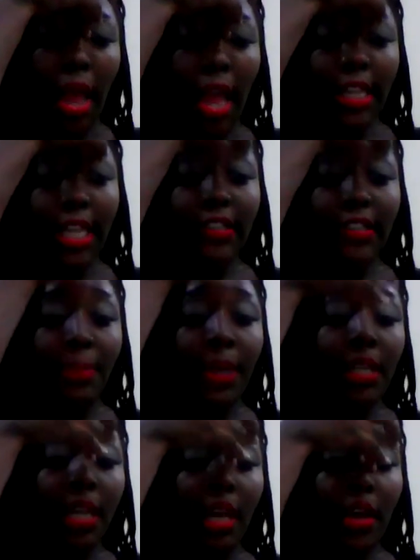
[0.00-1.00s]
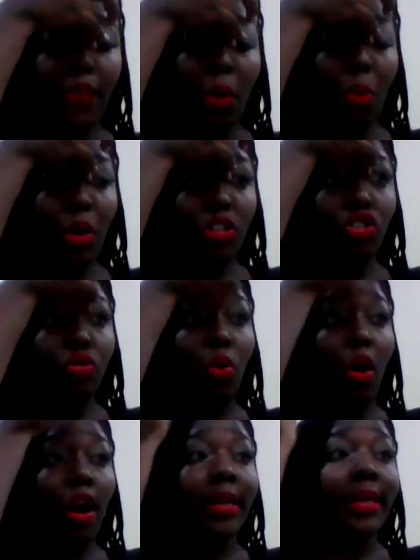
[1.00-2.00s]
than to be loved for what you
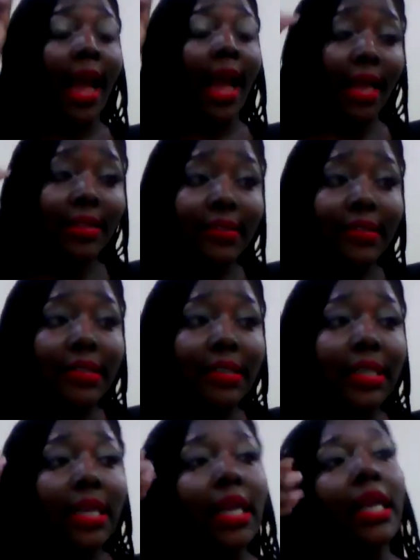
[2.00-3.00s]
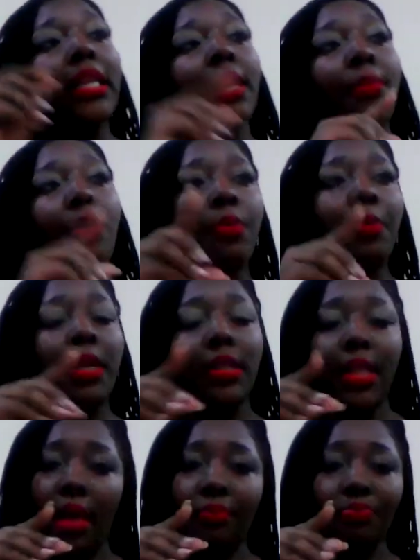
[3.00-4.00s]
are not. Let me repeat
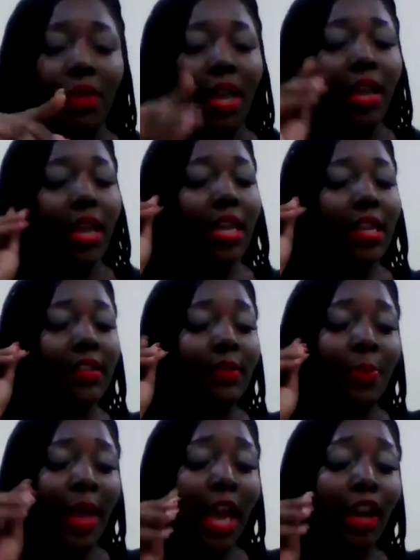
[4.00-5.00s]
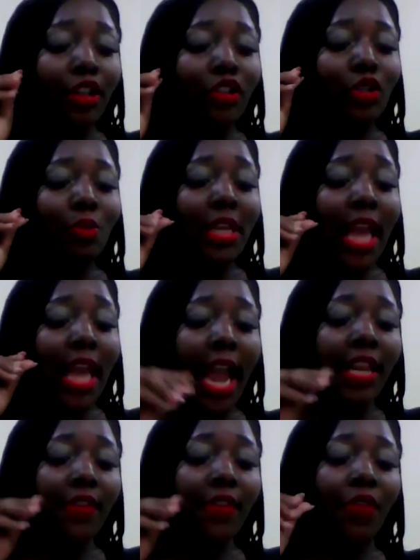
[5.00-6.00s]
that. It is better to be
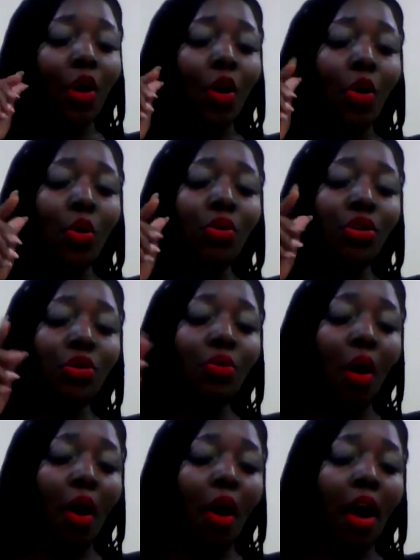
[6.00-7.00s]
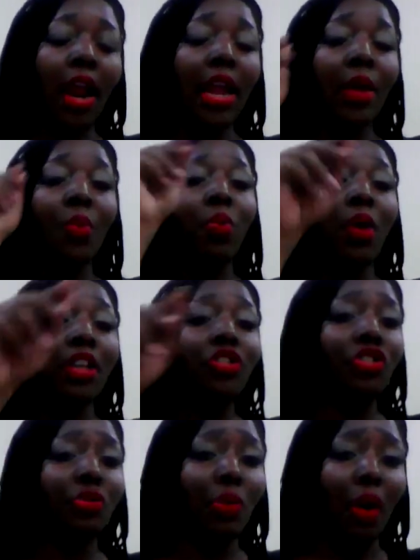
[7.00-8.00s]
hated for who you are and
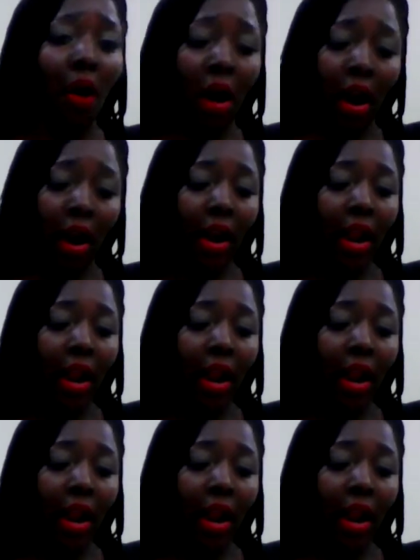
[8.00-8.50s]
what you are